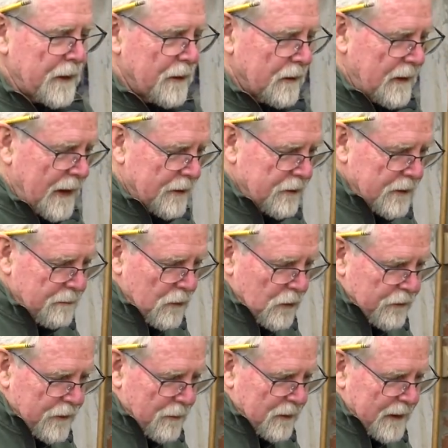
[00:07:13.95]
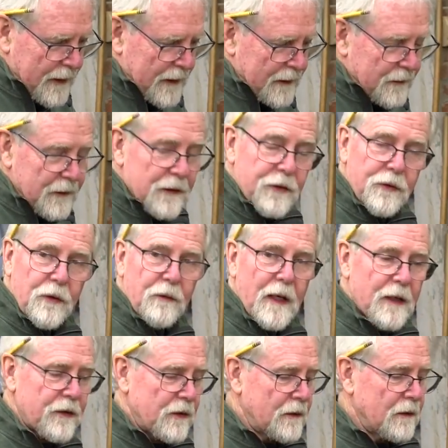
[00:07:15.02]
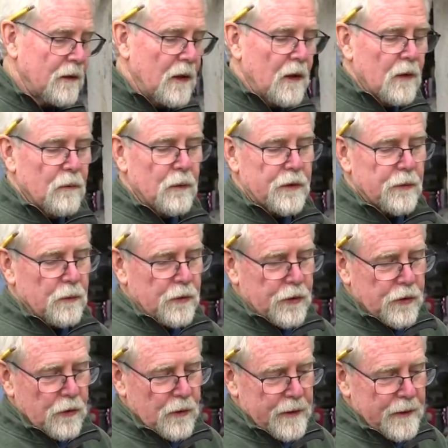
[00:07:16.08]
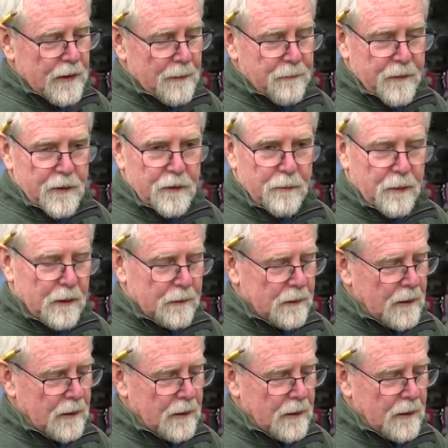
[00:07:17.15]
it'll actually move the blade in this direction, which will shorten up the